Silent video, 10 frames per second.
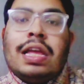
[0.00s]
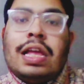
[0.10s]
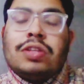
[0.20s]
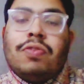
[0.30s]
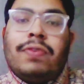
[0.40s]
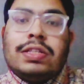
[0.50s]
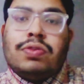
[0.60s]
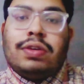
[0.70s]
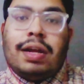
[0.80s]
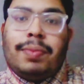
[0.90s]
So once you
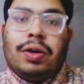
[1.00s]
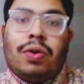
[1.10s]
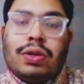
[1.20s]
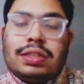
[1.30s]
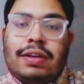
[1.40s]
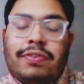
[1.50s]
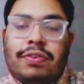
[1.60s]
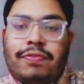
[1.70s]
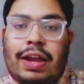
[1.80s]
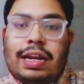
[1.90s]
come across the
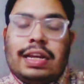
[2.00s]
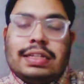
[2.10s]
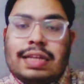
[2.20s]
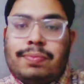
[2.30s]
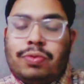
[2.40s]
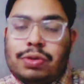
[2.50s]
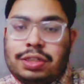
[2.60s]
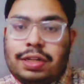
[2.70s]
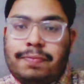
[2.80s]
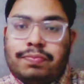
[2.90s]
final exam
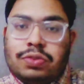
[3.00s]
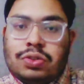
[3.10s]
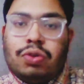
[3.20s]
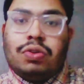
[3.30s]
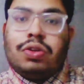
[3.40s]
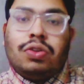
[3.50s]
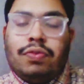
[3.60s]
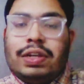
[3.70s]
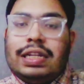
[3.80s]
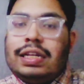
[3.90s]
question, so
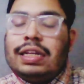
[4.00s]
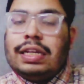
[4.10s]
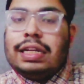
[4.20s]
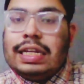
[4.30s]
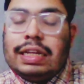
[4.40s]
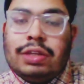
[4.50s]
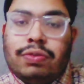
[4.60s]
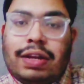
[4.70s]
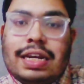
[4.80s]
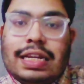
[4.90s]
you
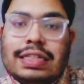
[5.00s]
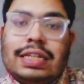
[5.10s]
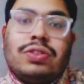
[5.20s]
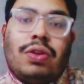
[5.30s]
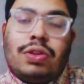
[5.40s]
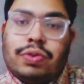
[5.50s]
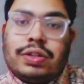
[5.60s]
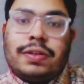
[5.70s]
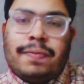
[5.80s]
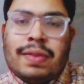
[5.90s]
can easily solve the question.